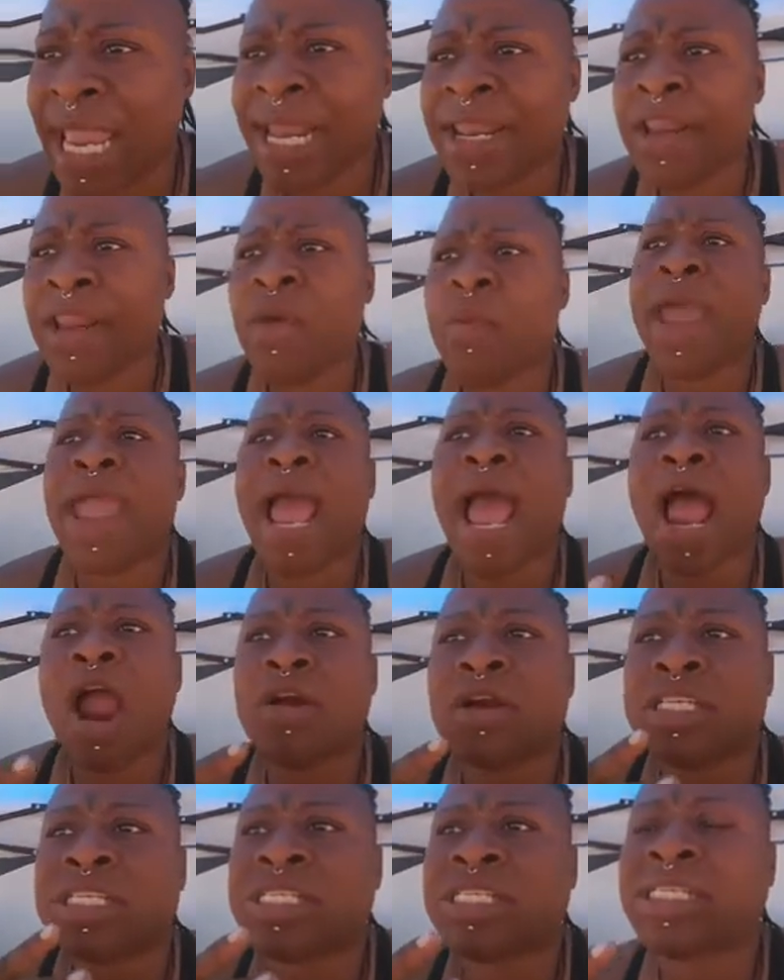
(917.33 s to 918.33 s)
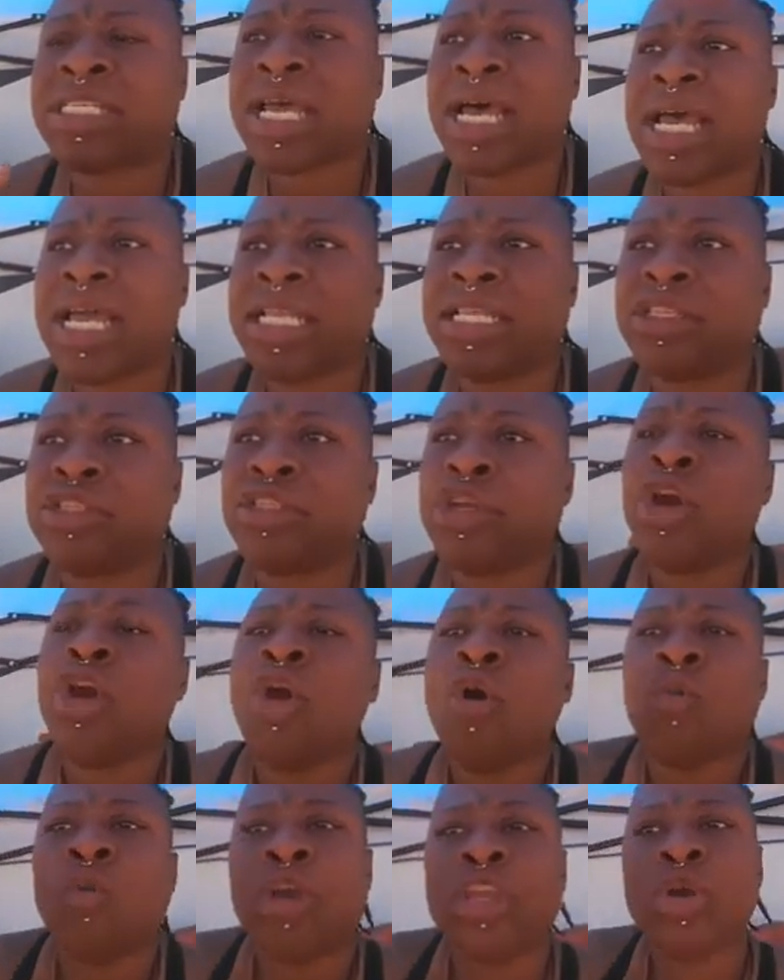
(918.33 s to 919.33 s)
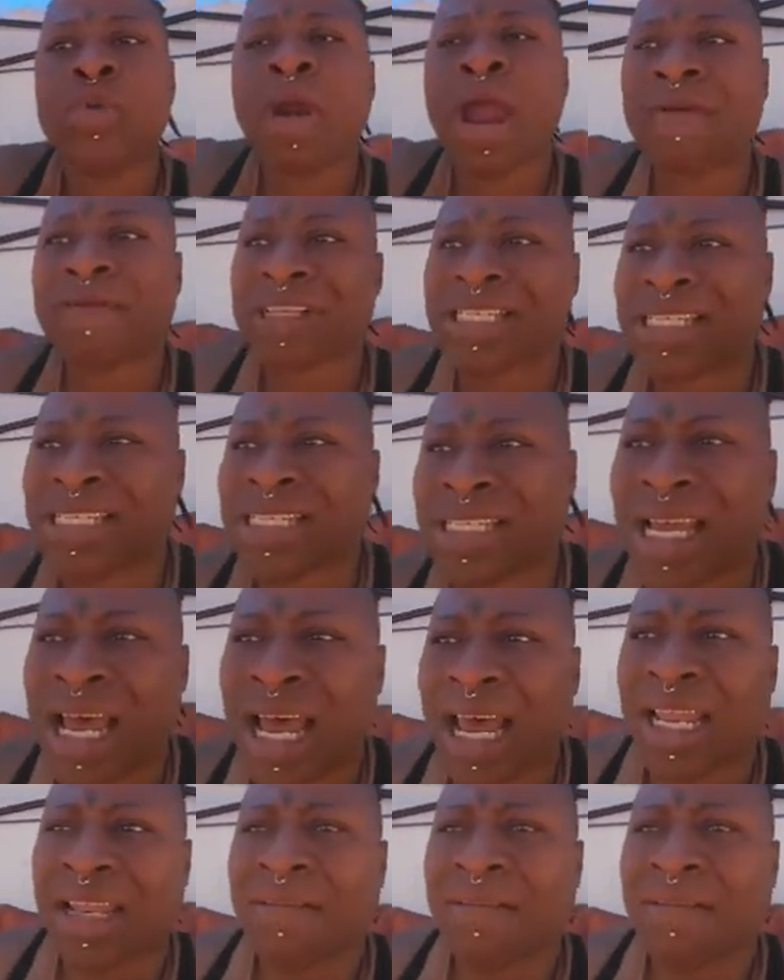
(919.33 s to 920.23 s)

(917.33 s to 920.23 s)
anyway, our sons, when you have a son,